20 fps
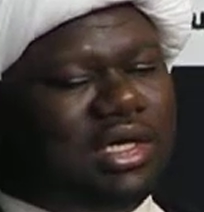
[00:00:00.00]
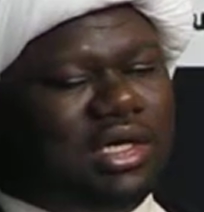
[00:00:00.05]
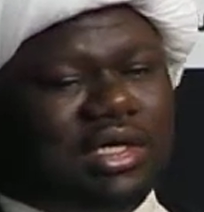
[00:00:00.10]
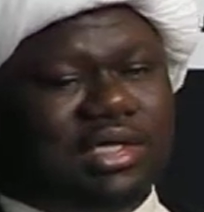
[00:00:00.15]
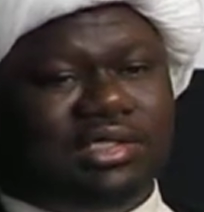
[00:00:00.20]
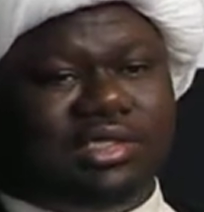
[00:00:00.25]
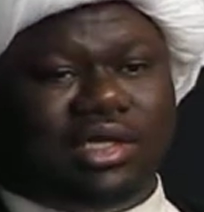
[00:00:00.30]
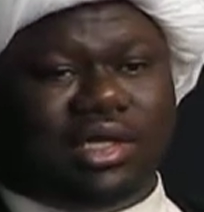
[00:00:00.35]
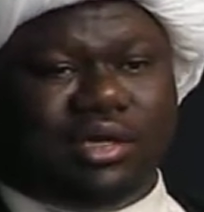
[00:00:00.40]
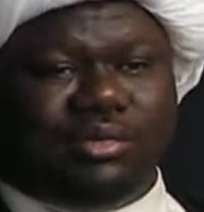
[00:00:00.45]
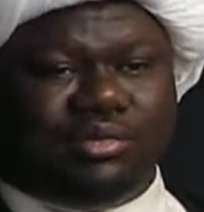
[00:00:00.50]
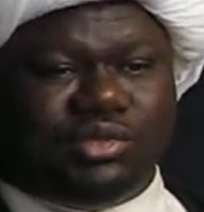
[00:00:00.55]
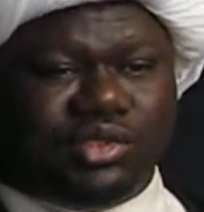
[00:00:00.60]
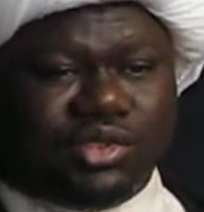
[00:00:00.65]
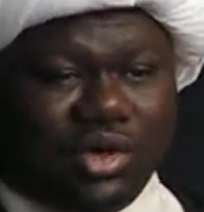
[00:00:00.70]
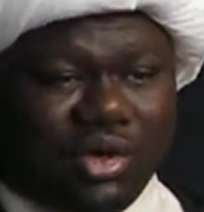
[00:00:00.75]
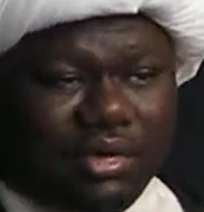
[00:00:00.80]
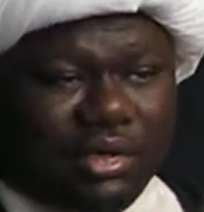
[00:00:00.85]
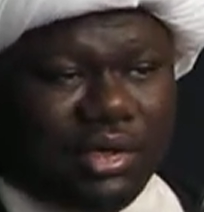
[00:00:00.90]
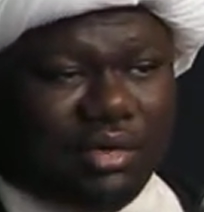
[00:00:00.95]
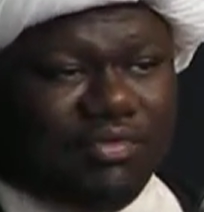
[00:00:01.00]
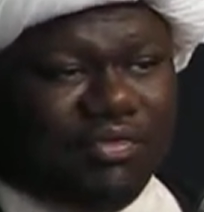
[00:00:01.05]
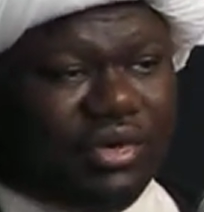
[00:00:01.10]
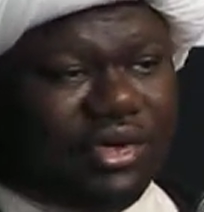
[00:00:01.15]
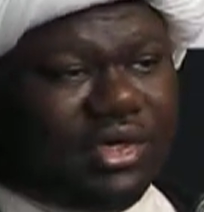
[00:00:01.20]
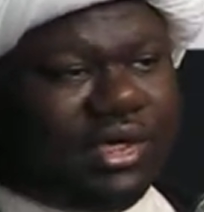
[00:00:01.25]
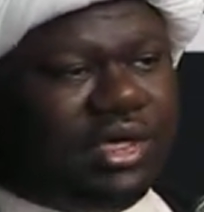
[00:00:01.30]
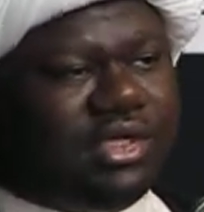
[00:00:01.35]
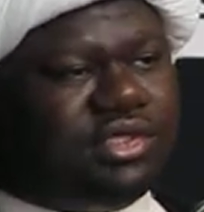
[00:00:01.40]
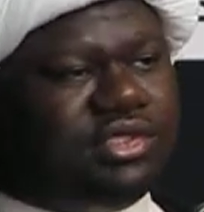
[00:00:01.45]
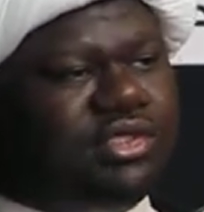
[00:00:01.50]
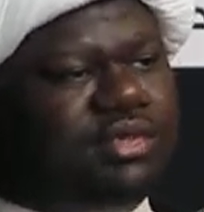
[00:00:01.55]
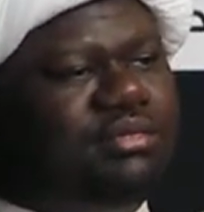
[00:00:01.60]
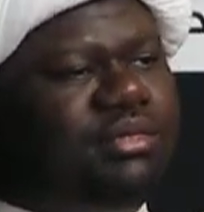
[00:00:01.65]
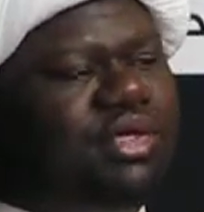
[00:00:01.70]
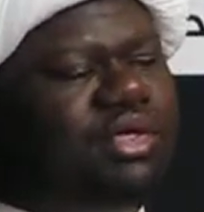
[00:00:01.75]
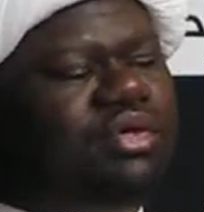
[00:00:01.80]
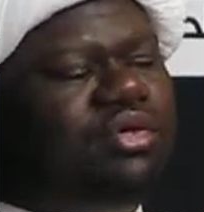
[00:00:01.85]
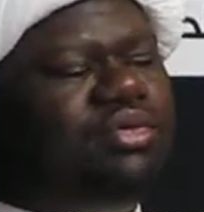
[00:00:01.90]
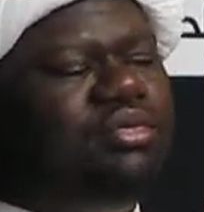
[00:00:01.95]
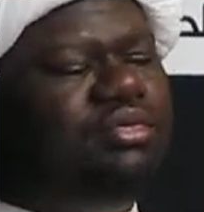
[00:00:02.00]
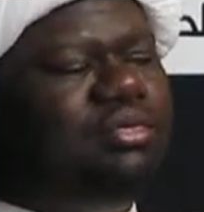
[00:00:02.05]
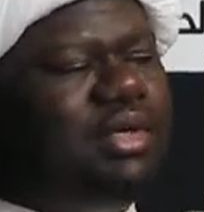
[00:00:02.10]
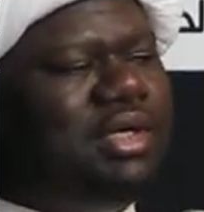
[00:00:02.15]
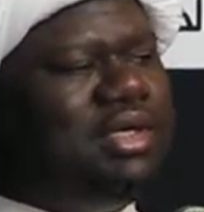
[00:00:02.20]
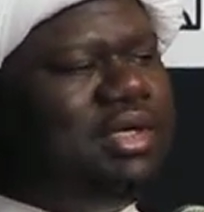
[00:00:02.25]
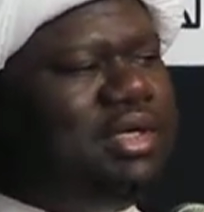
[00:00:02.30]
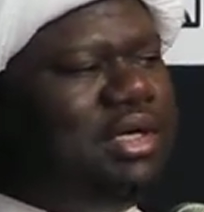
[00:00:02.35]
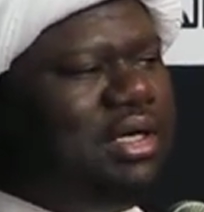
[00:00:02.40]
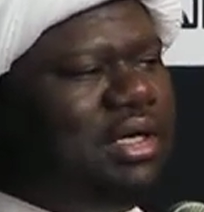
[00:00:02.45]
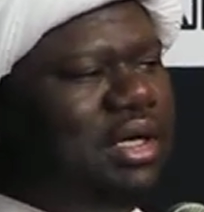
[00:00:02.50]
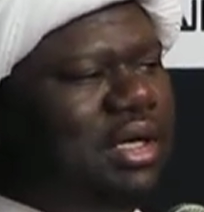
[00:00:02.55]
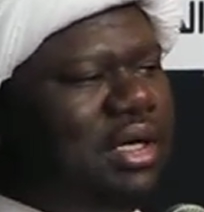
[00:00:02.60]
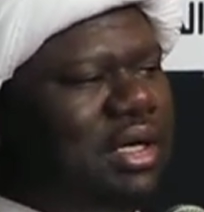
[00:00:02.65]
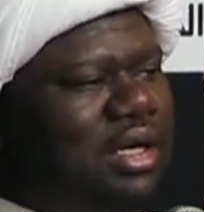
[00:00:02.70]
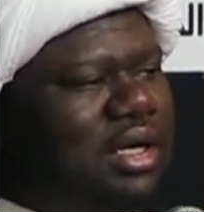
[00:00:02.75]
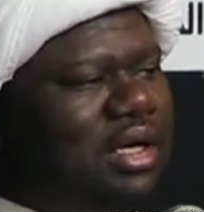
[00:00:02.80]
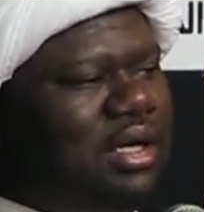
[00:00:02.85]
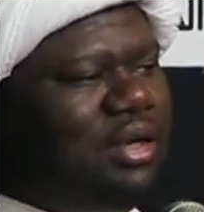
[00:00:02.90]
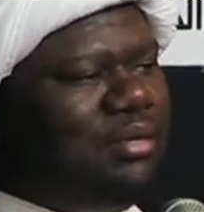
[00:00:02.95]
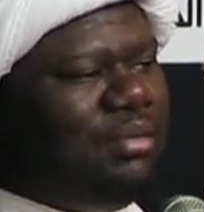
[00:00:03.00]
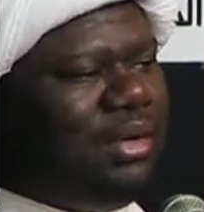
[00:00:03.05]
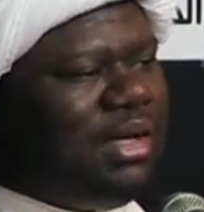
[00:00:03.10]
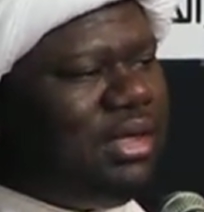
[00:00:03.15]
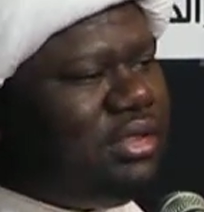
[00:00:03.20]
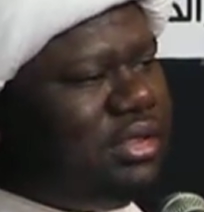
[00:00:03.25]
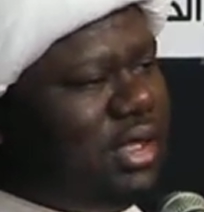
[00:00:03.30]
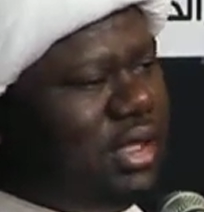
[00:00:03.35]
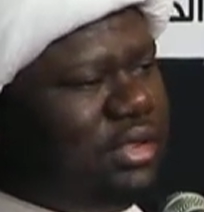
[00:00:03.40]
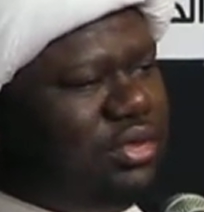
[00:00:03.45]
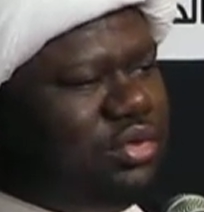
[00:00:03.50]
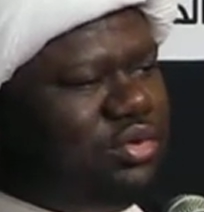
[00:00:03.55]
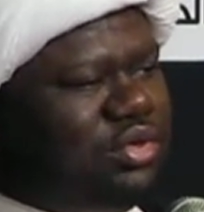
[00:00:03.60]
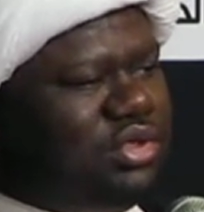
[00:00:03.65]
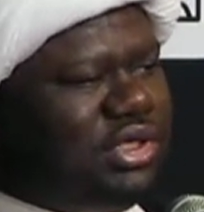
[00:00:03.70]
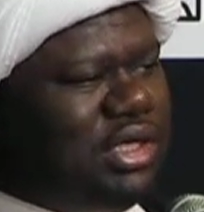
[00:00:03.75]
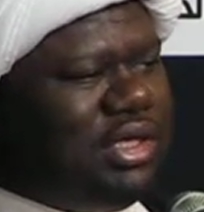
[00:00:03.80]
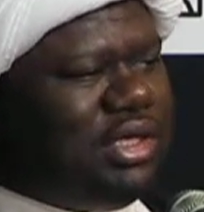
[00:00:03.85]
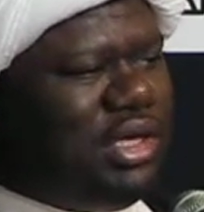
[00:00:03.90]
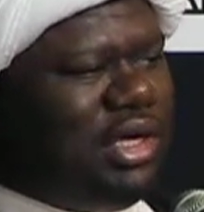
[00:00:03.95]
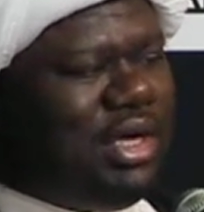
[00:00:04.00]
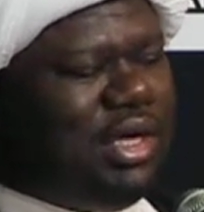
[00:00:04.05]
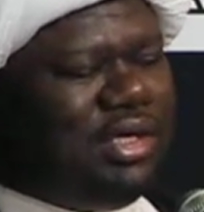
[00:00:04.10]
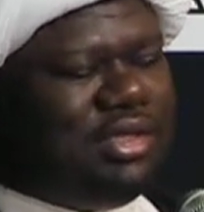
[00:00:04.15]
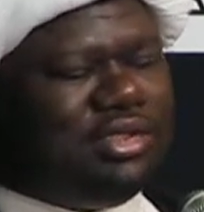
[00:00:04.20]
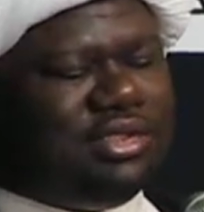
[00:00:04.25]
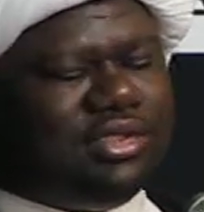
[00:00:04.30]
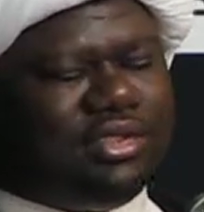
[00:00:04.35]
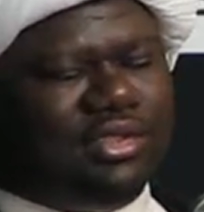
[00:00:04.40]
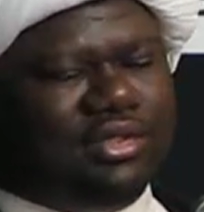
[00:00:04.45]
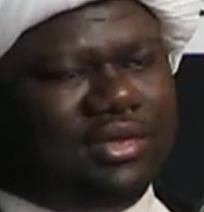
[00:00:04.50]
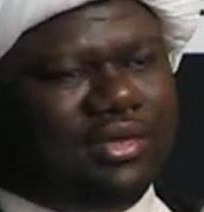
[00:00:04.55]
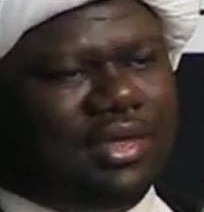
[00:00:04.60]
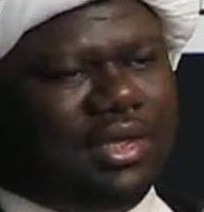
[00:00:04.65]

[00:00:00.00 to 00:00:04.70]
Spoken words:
He said, "I'm sorry, I'm very nice to meet you, but I don't shake hands."